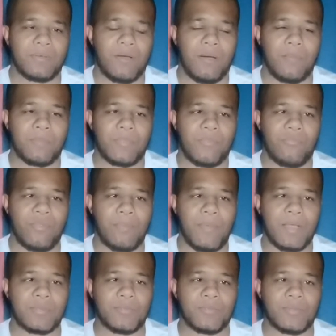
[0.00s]
the
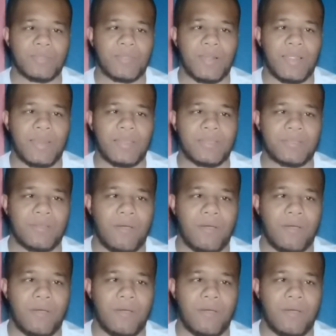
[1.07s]
rematch between the ladies.